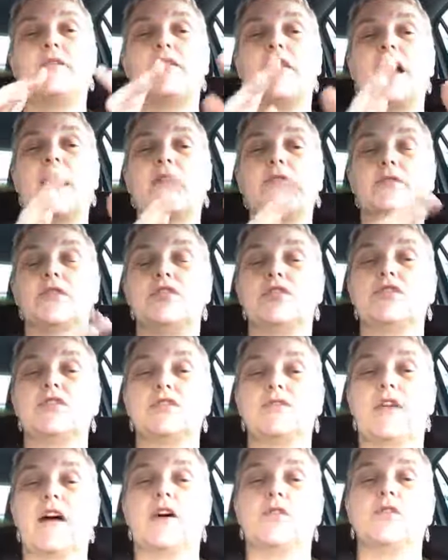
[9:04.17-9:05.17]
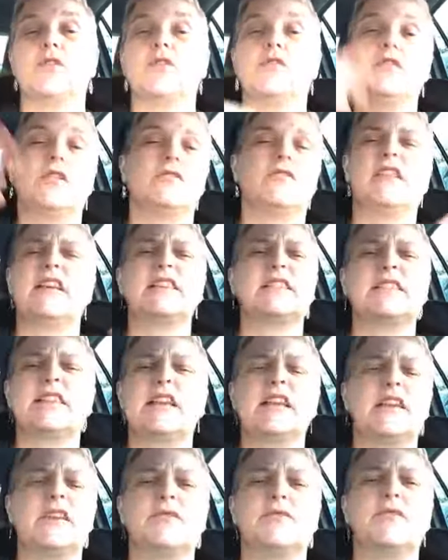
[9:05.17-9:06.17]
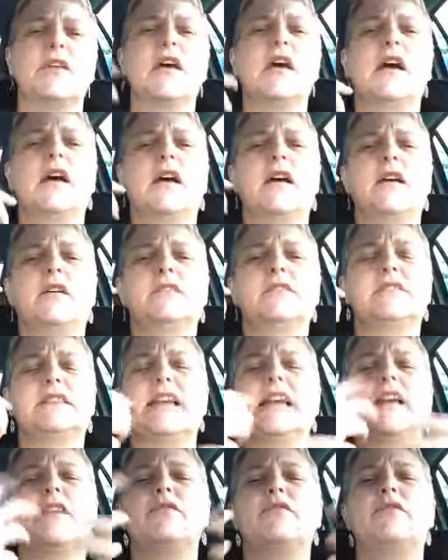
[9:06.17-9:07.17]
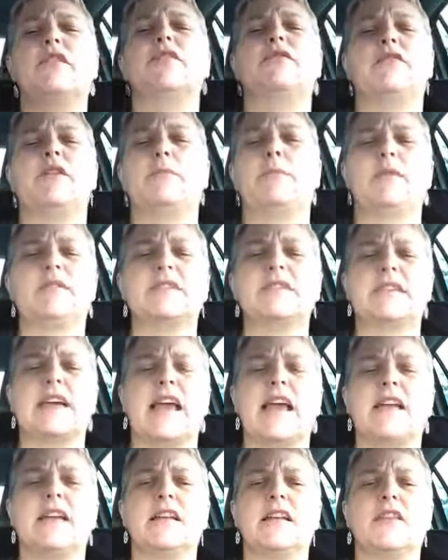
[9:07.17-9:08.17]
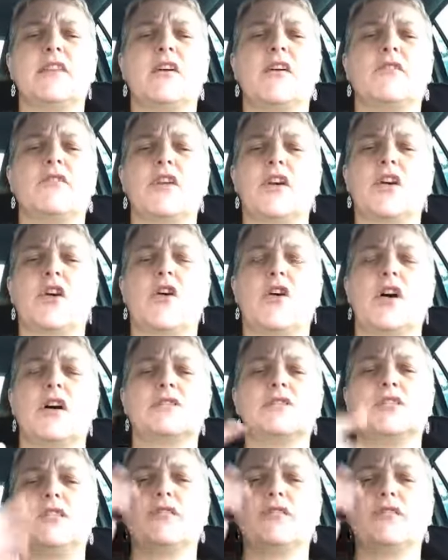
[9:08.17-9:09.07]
that reduced value. Let's say you've taken 50% of the cost.